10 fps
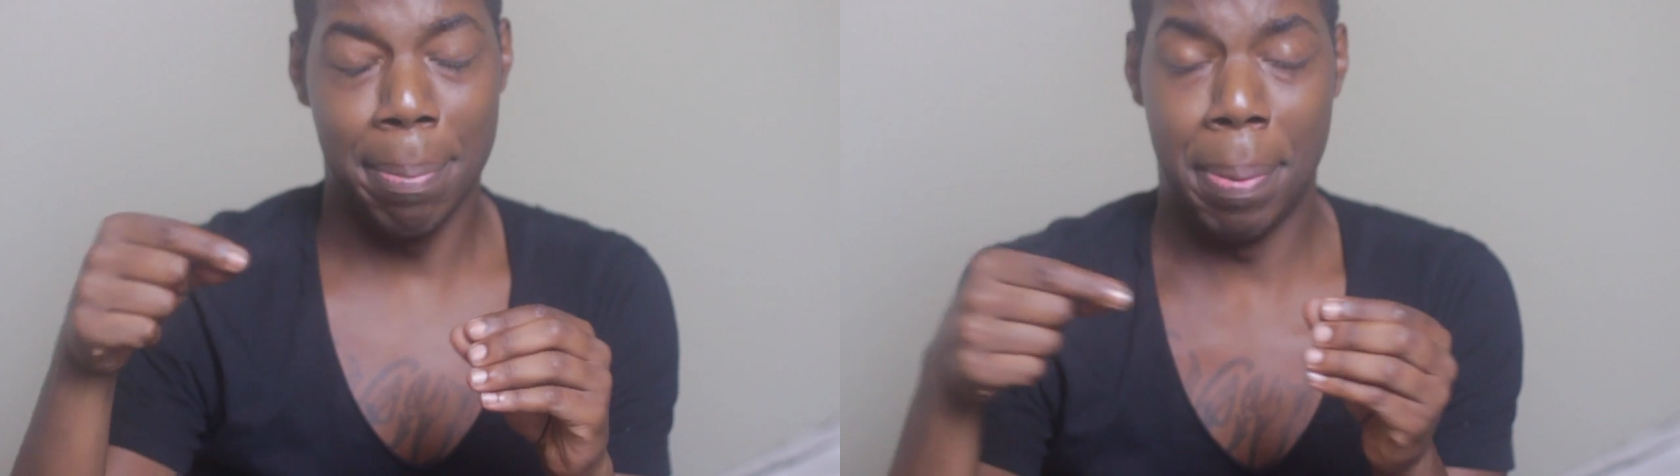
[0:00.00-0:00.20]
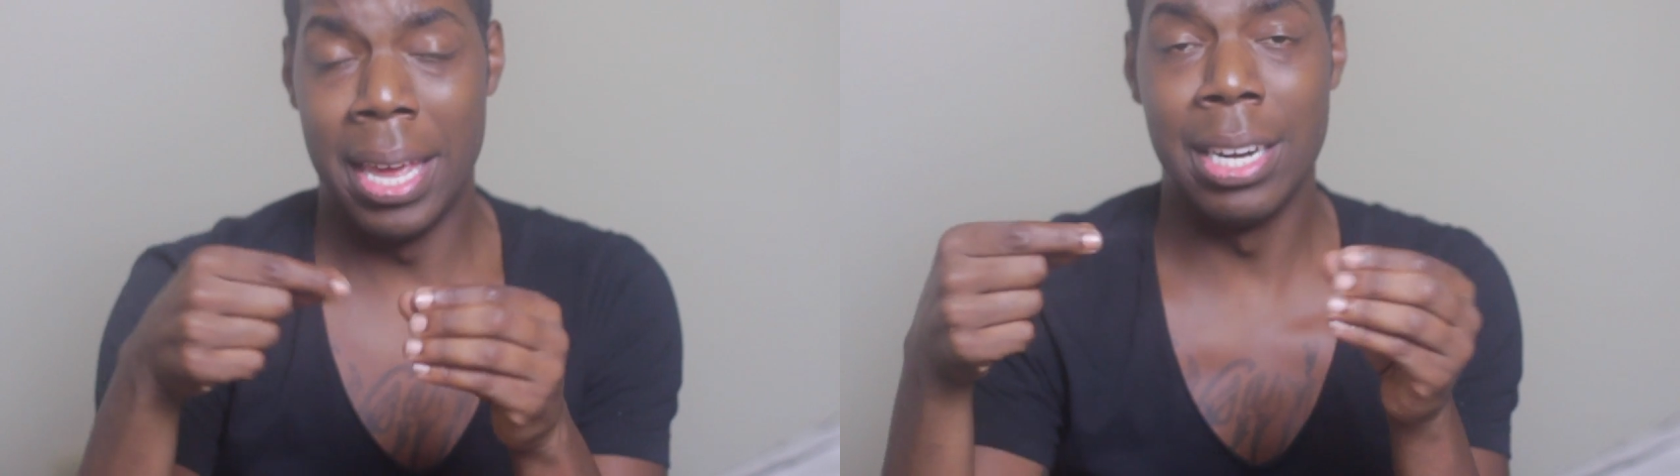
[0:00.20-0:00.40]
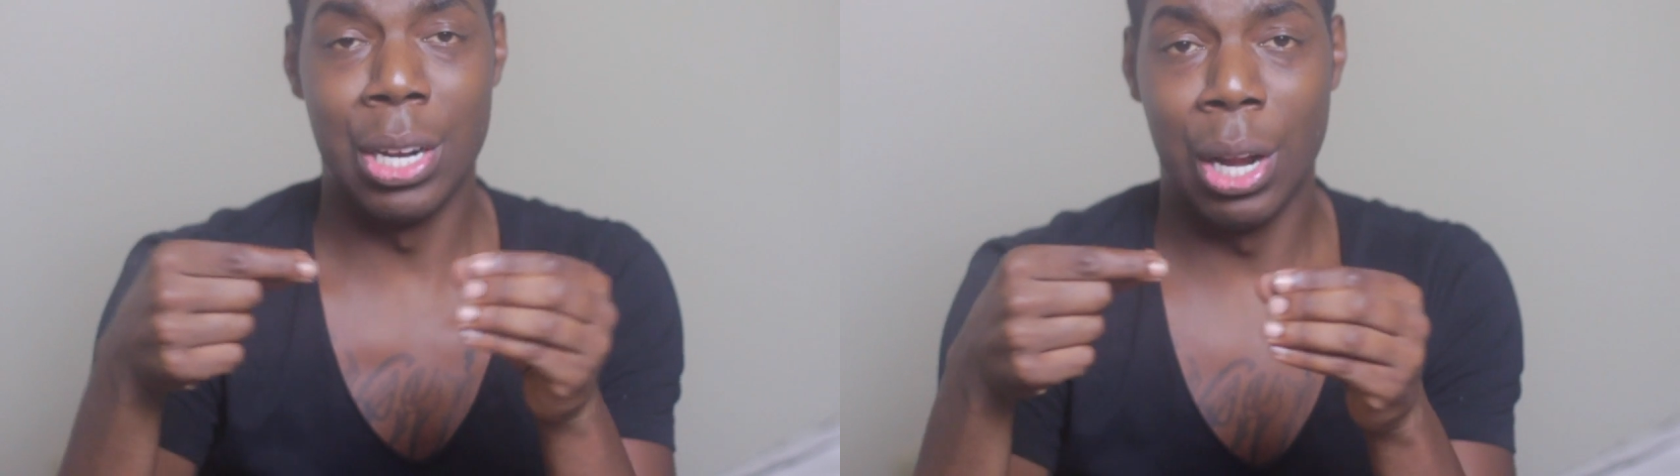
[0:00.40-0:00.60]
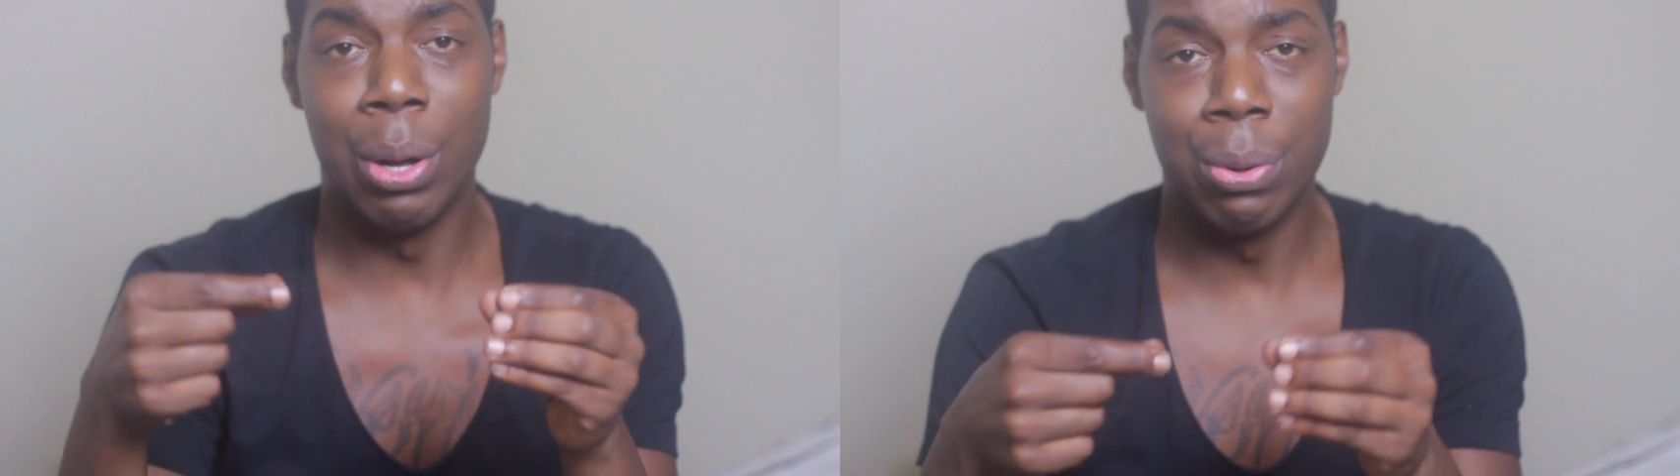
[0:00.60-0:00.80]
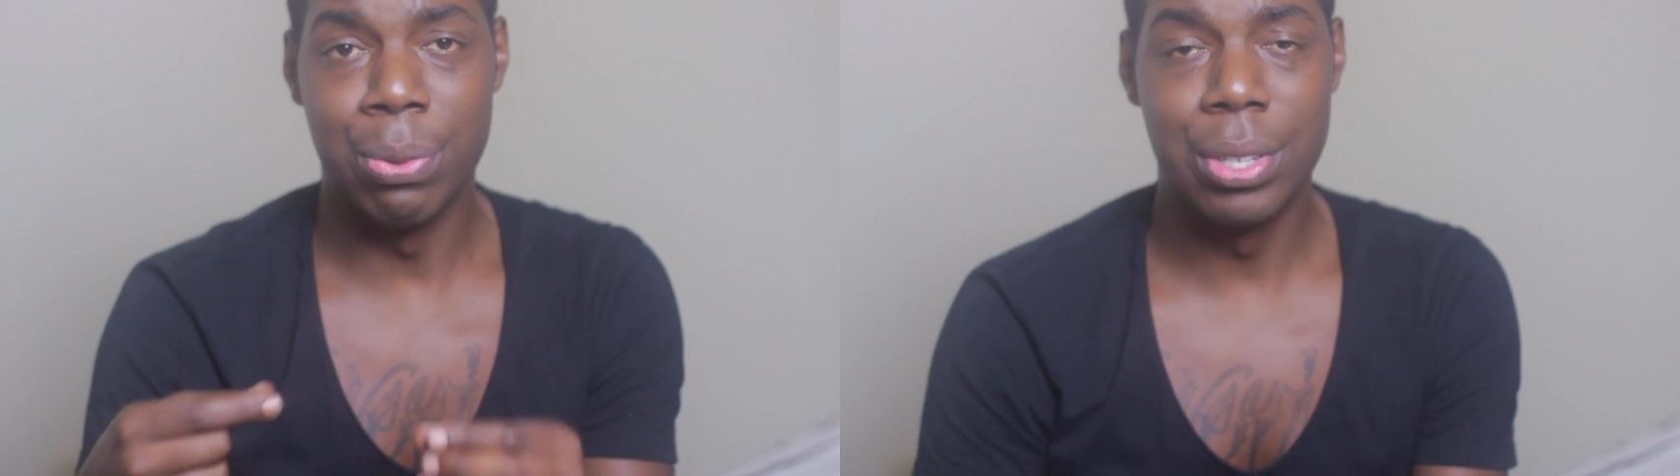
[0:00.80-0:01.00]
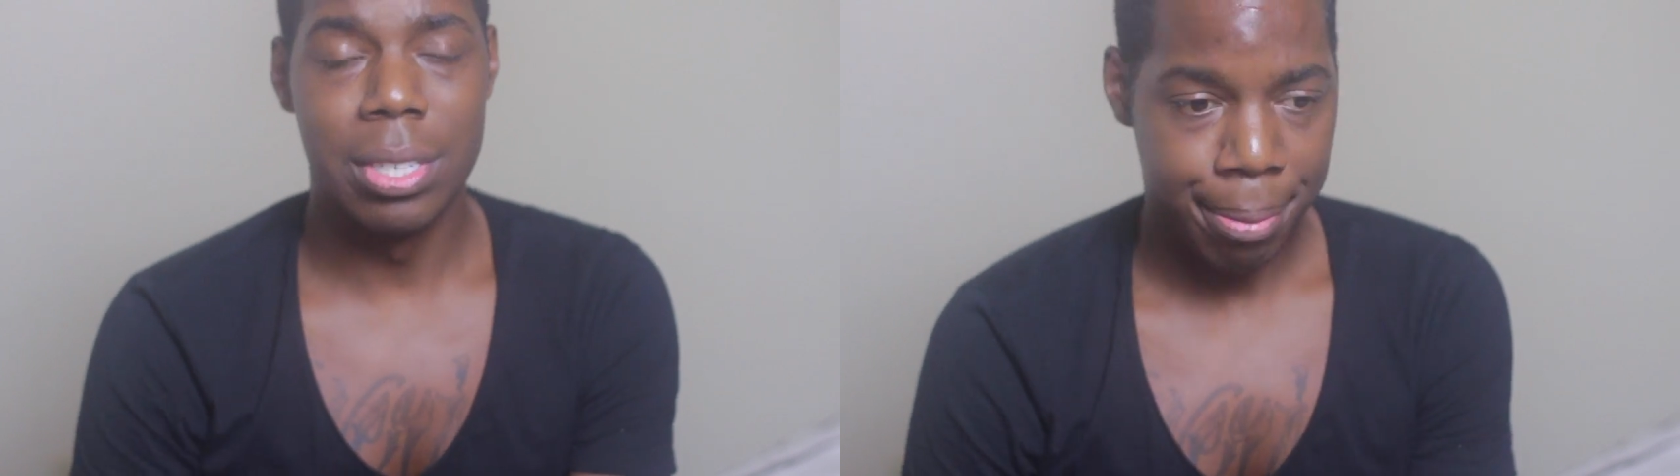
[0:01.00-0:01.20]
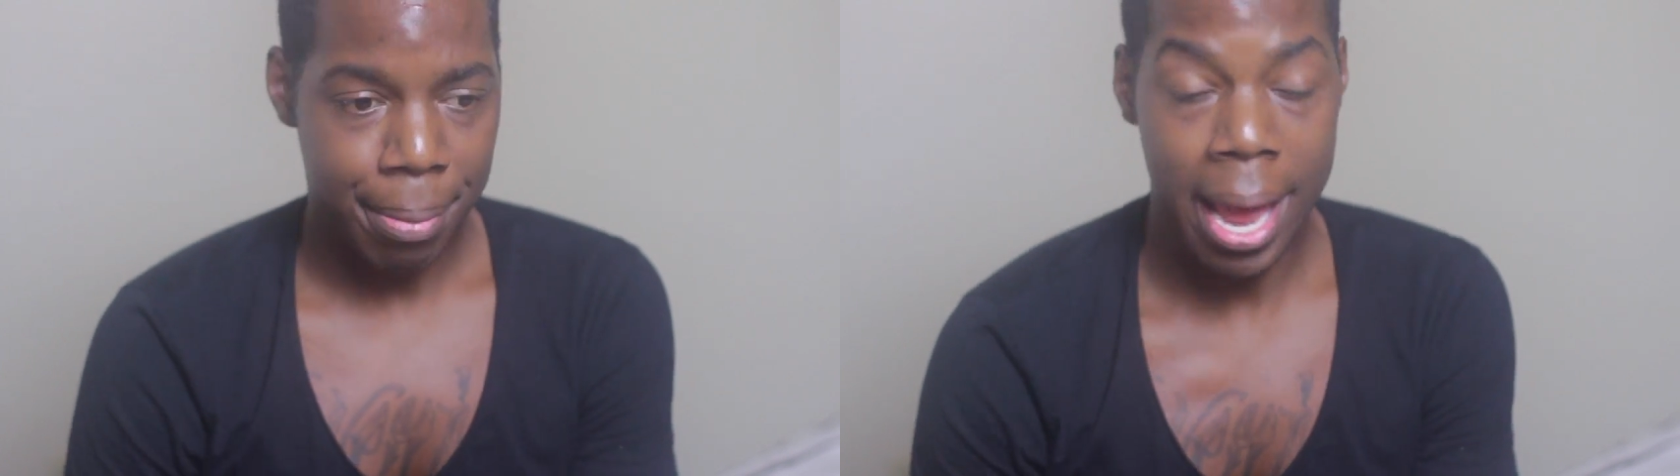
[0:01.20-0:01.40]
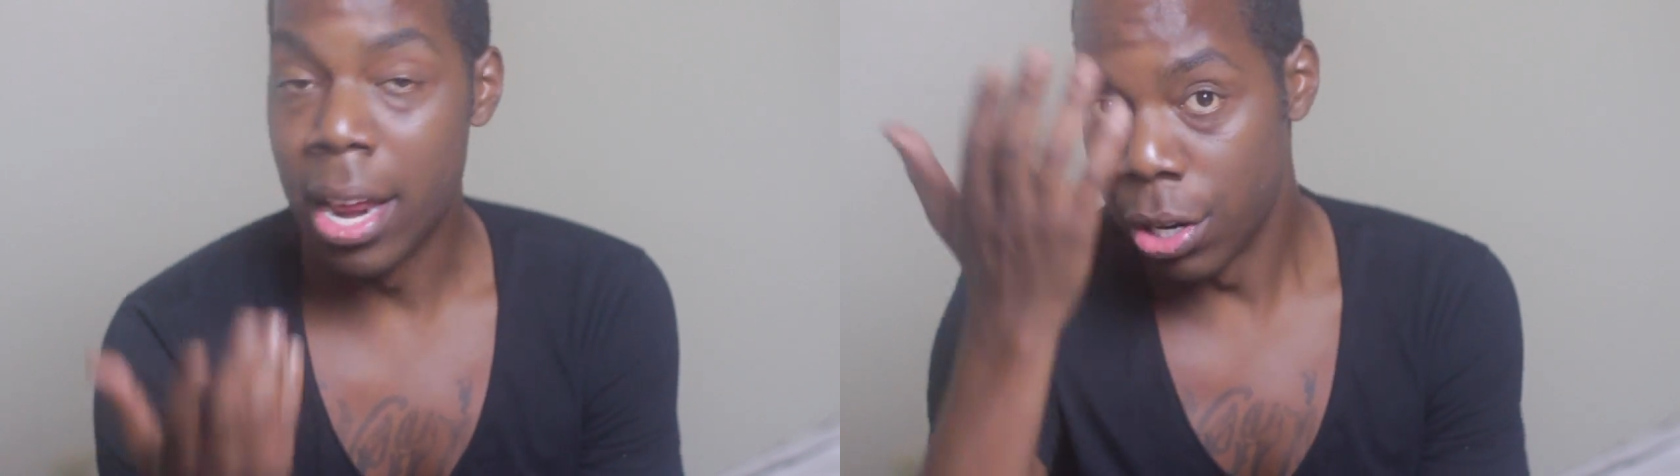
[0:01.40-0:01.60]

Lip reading: pin clothes, and